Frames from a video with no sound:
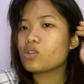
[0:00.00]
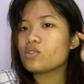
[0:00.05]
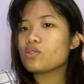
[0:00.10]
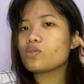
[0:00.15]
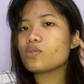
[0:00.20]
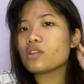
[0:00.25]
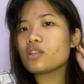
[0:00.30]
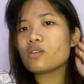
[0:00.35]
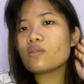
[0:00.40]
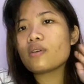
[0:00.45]

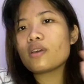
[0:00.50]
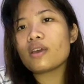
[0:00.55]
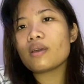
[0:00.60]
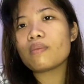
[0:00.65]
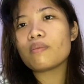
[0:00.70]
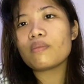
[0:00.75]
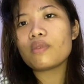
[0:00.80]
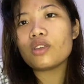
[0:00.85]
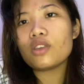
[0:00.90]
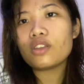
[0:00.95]
So
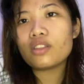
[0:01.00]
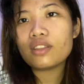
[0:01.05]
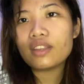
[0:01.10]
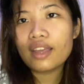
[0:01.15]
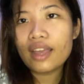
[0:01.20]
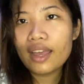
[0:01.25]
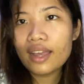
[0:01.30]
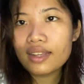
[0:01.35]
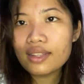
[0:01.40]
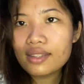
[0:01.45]
anyway, yun
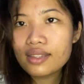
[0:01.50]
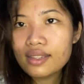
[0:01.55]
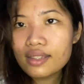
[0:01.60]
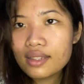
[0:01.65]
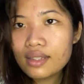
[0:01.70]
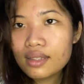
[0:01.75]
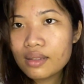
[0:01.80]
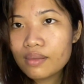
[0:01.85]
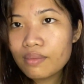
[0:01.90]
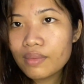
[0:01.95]
guys.
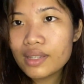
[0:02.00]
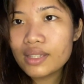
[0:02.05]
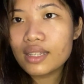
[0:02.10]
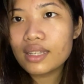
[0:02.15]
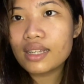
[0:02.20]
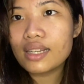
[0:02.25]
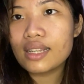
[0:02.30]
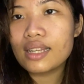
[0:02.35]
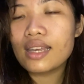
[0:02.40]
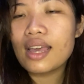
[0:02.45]

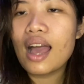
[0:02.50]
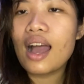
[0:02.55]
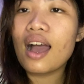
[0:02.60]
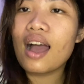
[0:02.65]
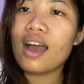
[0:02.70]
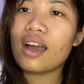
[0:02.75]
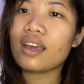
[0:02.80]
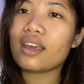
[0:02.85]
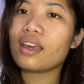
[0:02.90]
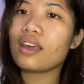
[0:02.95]
Basically, ang
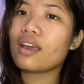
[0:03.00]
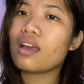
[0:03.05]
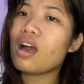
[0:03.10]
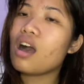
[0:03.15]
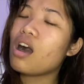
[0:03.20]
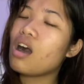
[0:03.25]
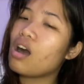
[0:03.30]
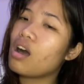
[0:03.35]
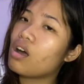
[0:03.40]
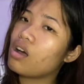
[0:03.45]
aking
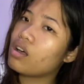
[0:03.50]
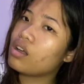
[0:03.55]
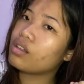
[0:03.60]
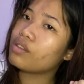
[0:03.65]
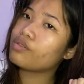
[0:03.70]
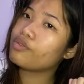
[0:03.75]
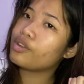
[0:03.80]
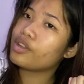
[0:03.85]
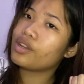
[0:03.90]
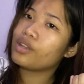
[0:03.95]

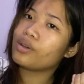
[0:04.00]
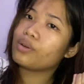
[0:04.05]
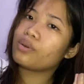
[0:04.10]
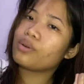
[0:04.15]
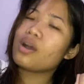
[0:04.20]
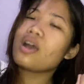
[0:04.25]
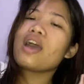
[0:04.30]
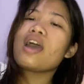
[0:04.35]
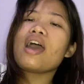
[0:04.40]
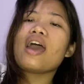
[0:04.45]
haul video.
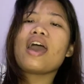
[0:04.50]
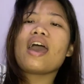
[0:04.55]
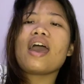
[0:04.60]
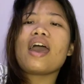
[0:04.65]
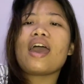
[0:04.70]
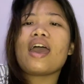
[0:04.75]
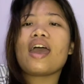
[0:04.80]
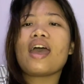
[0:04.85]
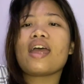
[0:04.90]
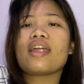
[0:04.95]

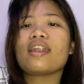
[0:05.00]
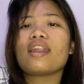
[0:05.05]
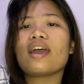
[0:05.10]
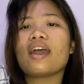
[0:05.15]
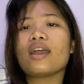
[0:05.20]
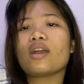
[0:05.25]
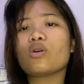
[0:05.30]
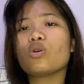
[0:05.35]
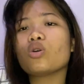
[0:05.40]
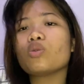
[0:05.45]
And
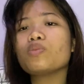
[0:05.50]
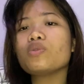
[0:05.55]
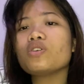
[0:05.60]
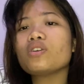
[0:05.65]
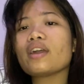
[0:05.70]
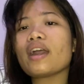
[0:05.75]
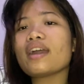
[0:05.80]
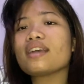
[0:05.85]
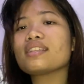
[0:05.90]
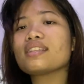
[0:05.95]
I hope
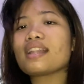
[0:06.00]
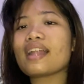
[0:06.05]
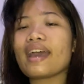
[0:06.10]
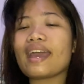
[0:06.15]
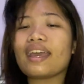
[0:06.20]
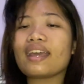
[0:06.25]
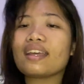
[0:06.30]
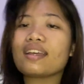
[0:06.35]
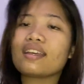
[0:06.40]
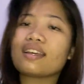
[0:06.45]
you guys
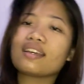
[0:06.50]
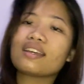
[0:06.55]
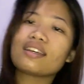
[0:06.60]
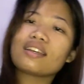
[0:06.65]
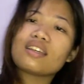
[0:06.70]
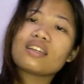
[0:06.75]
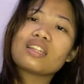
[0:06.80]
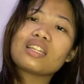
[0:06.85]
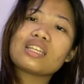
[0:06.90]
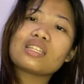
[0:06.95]
like
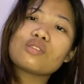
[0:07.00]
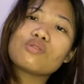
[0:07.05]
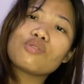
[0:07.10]
this